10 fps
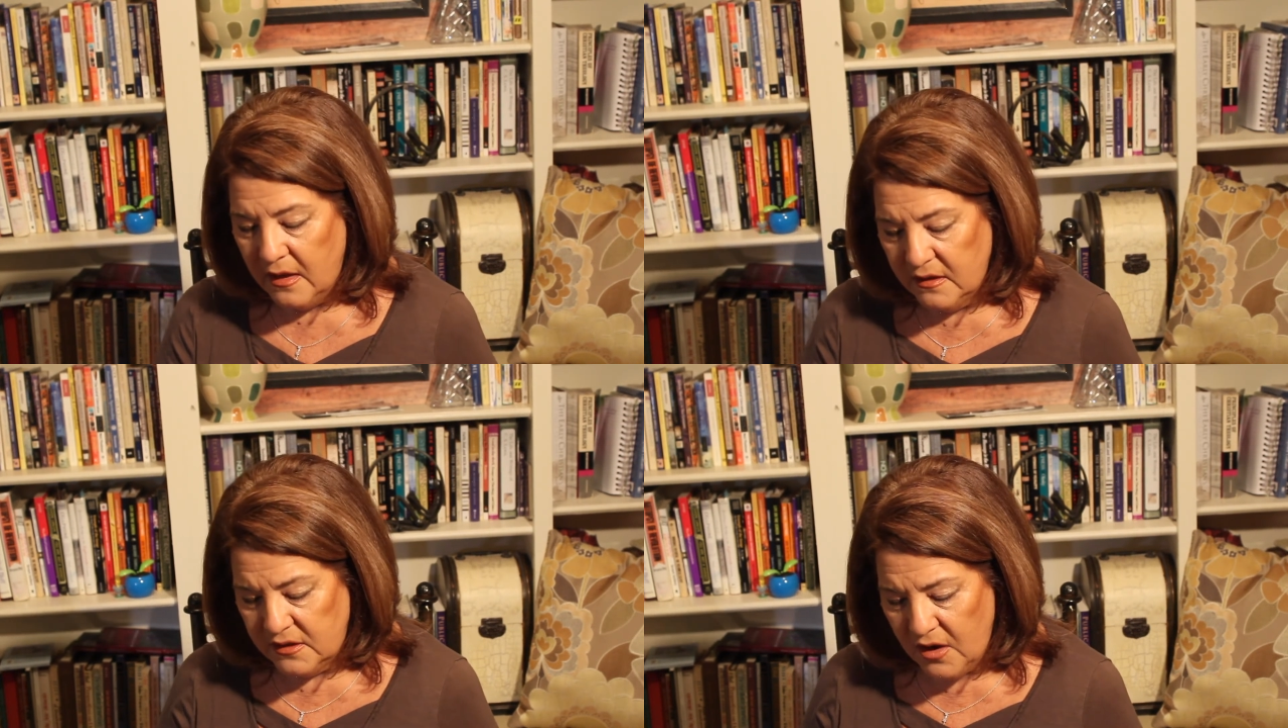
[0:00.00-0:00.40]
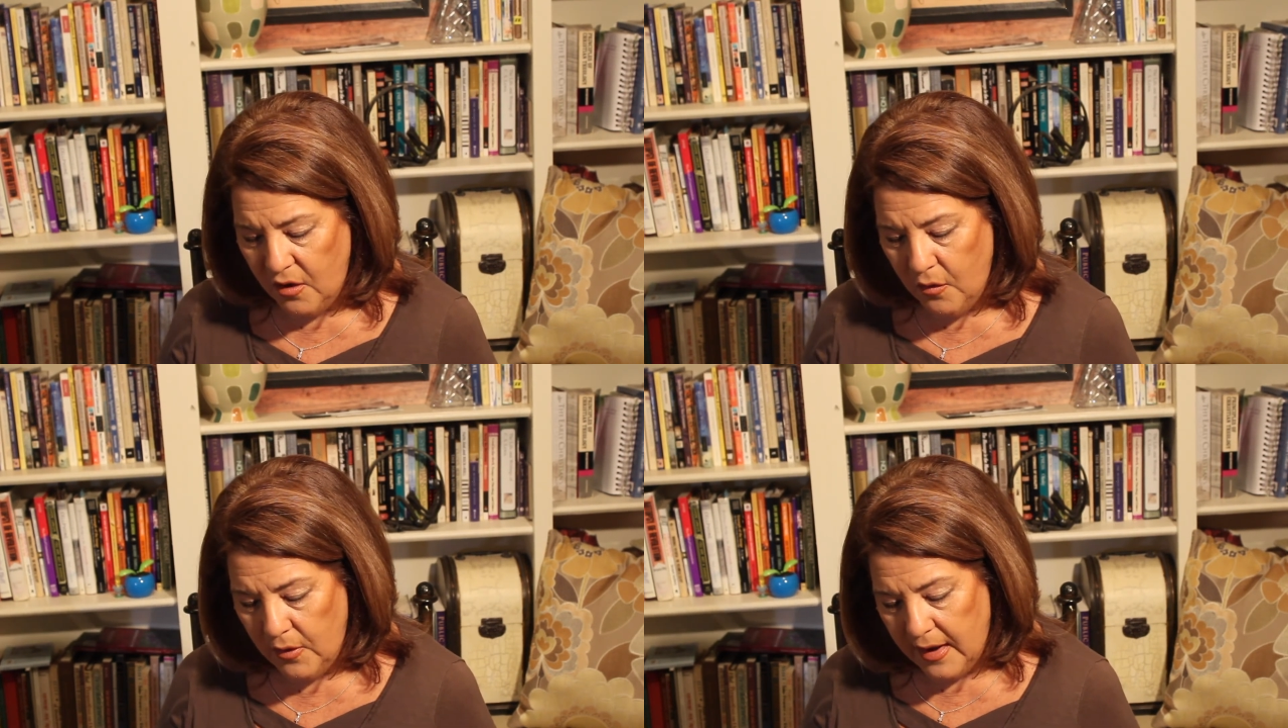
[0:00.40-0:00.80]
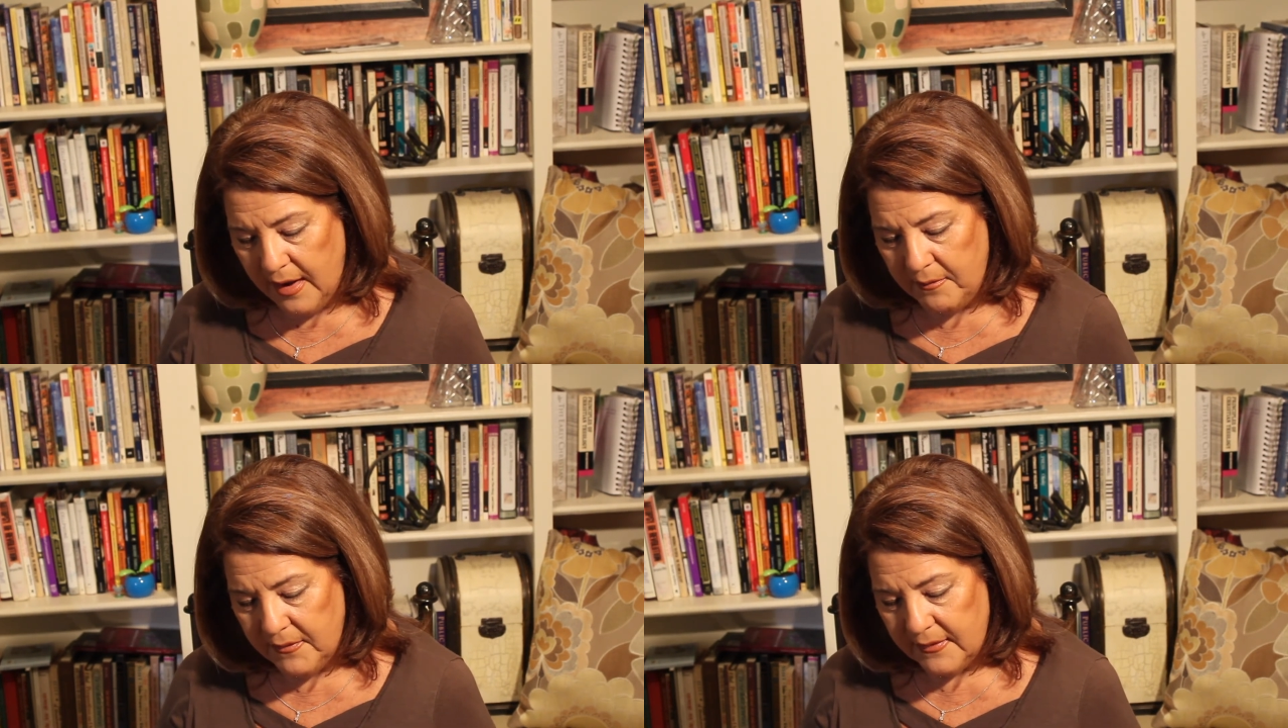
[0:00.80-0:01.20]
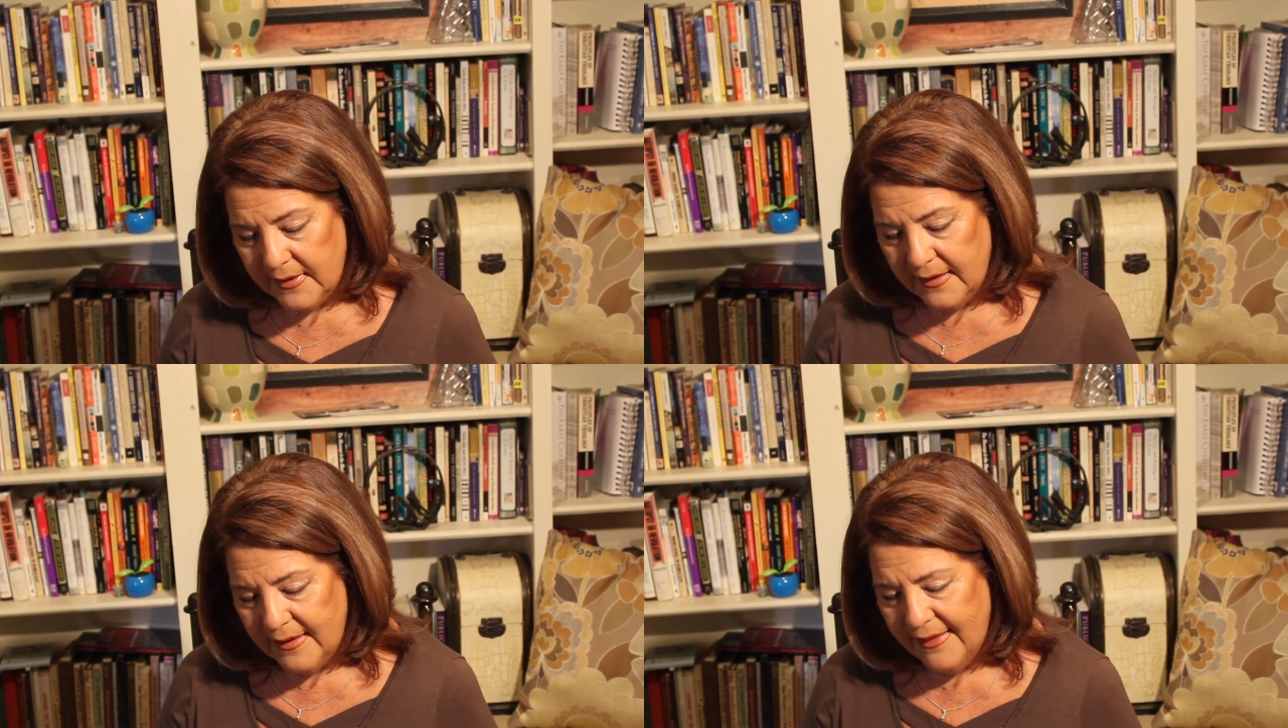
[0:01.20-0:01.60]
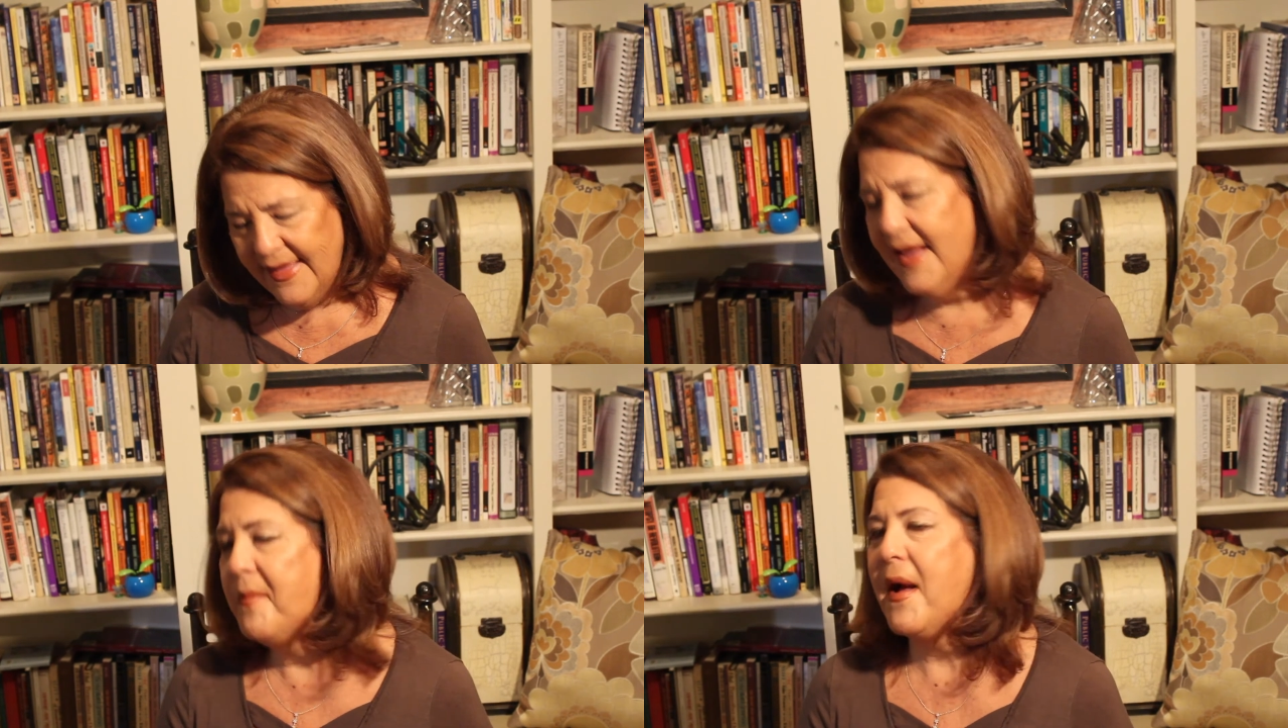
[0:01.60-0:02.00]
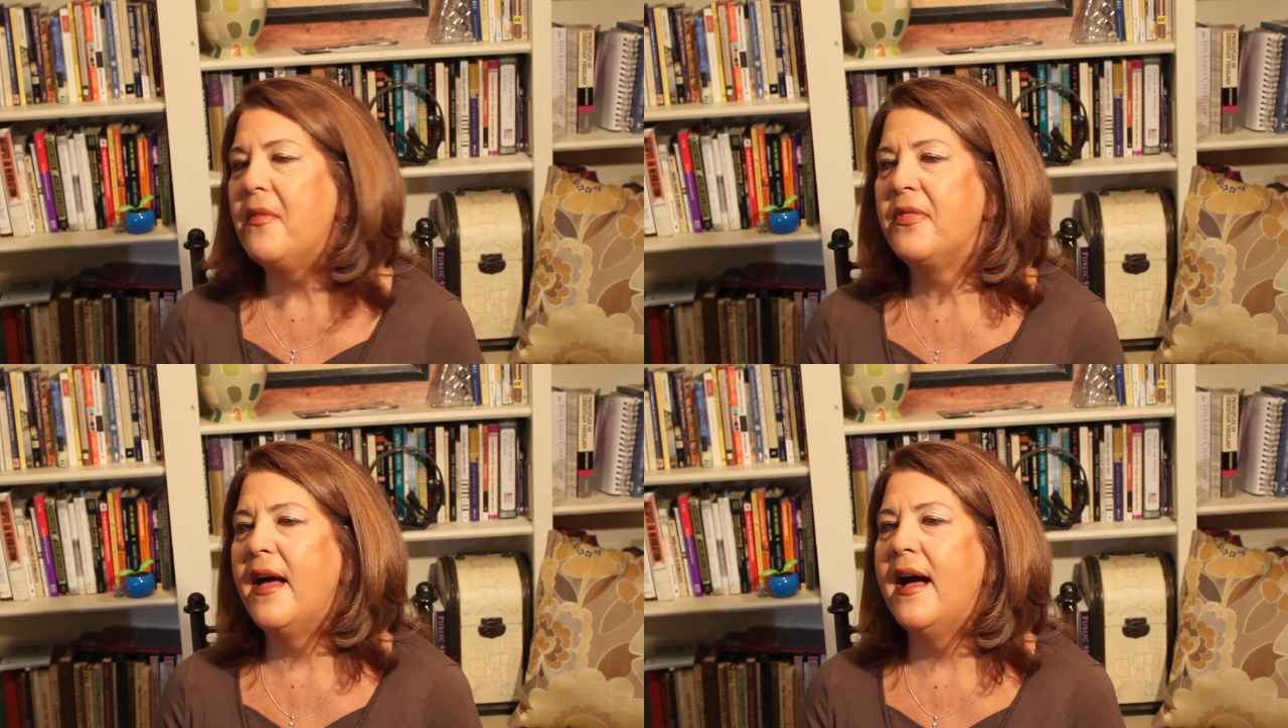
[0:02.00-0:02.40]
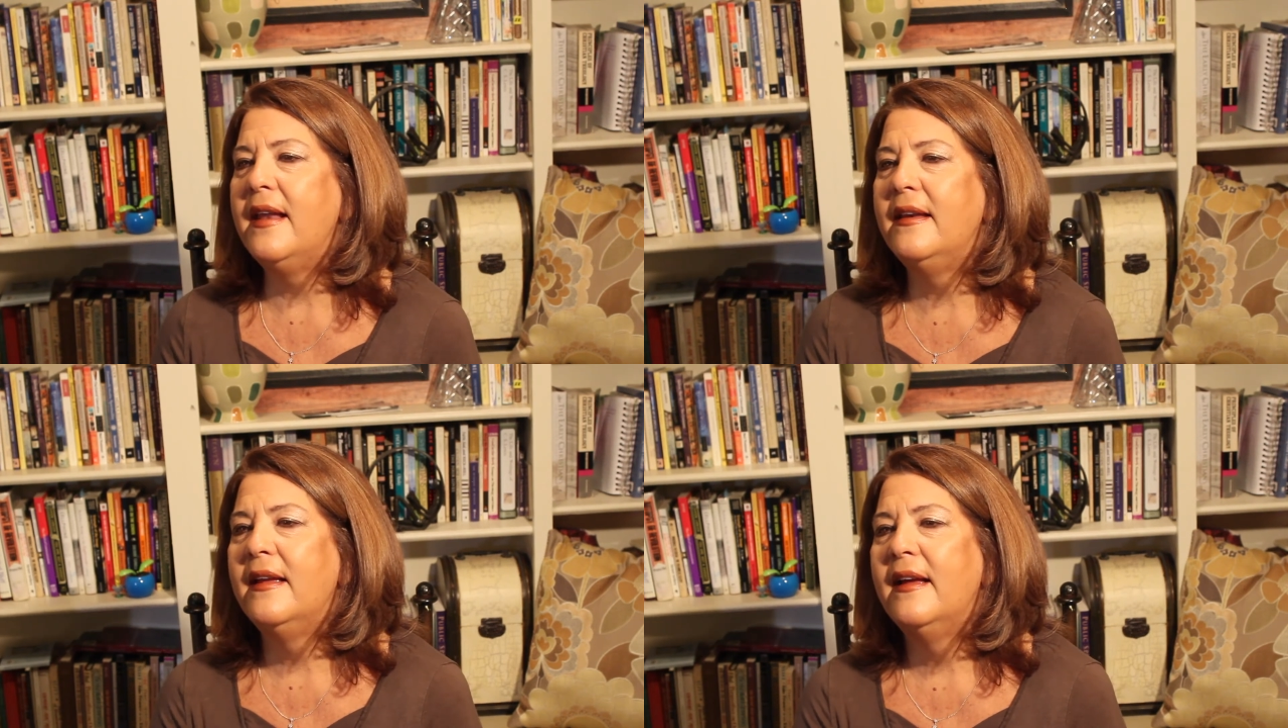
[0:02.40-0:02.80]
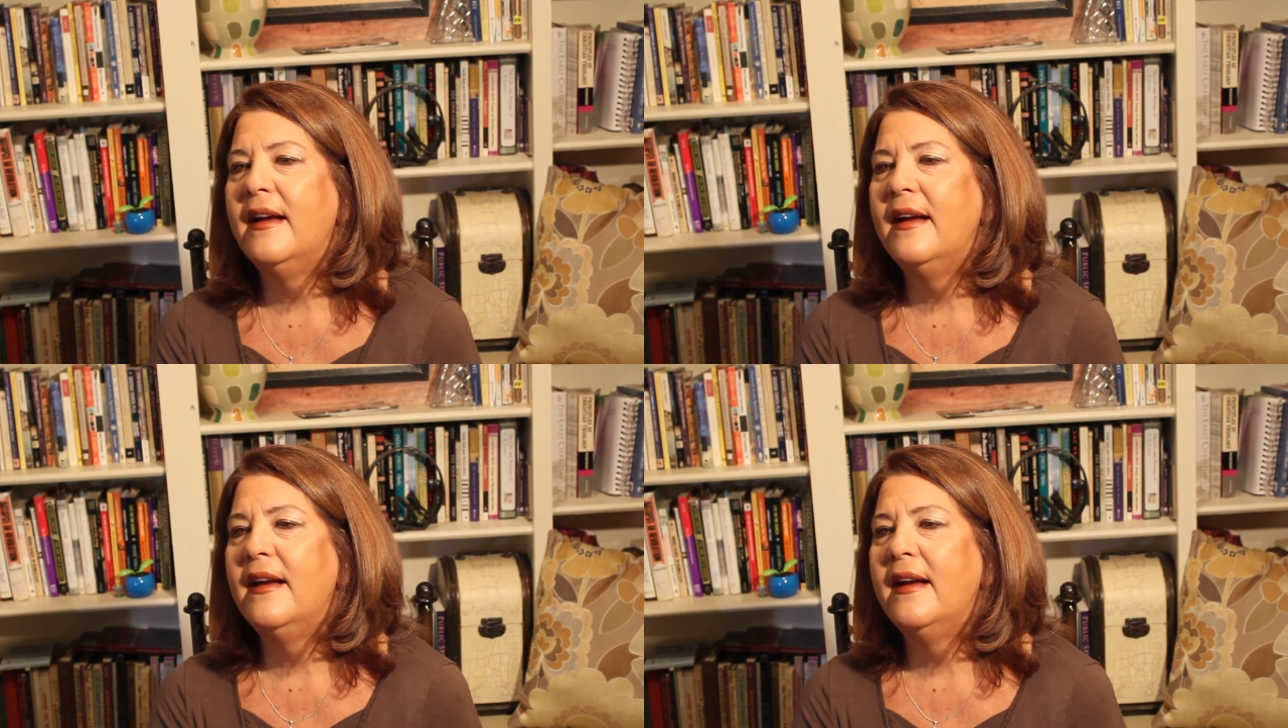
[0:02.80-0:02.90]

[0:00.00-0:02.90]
So um, think about that.